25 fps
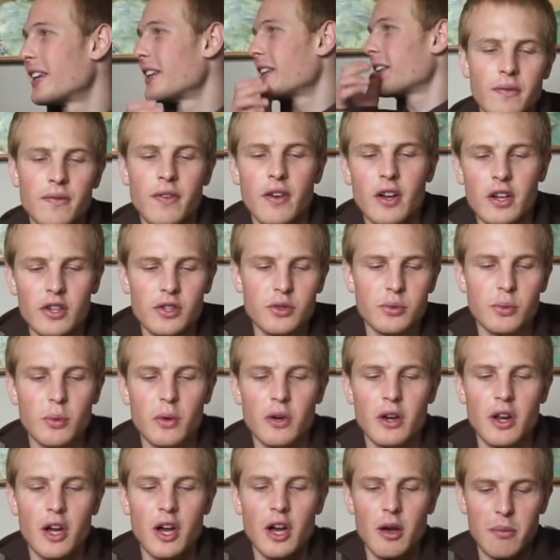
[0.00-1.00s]
First
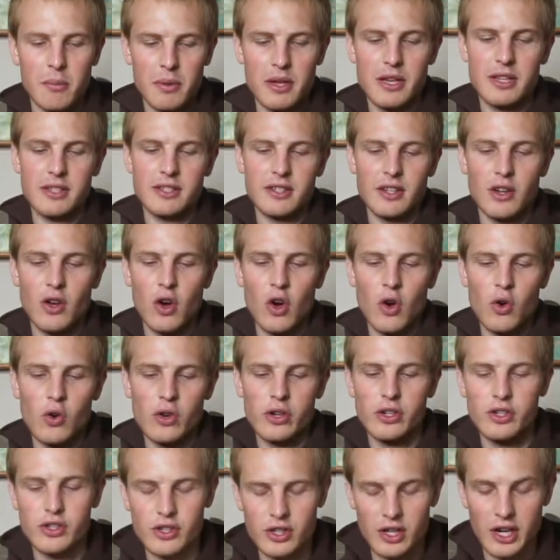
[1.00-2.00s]
one up is an
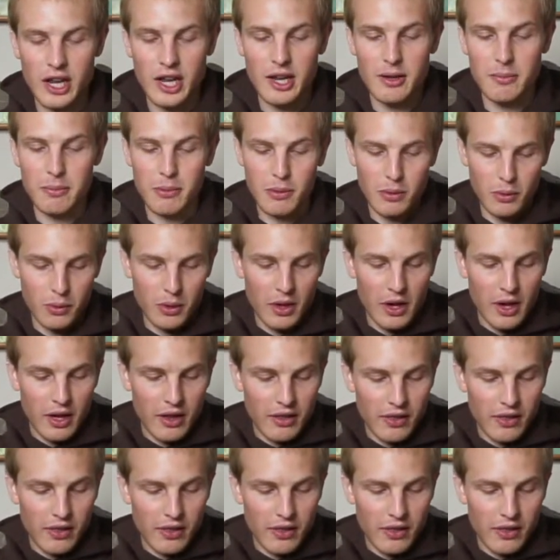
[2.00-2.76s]
orange label.